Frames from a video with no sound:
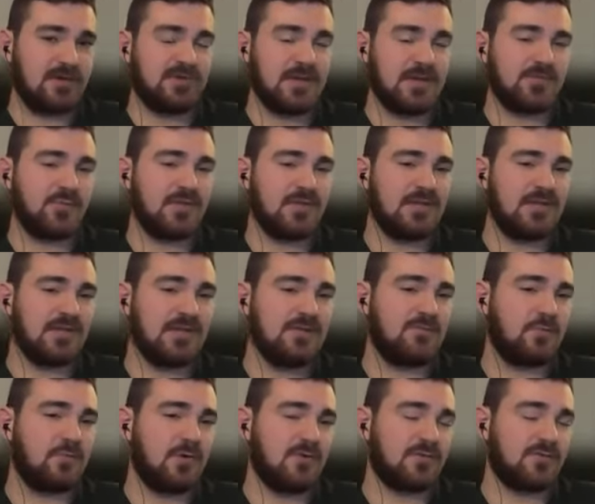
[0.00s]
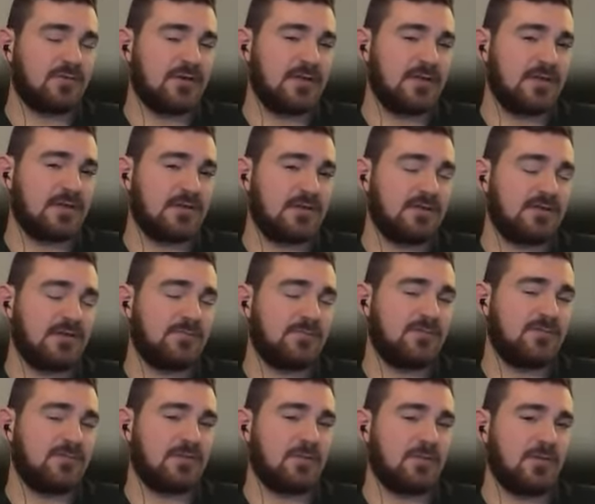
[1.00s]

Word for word: And perhaps we can leave Wolverine or Deadpool mm-hmm.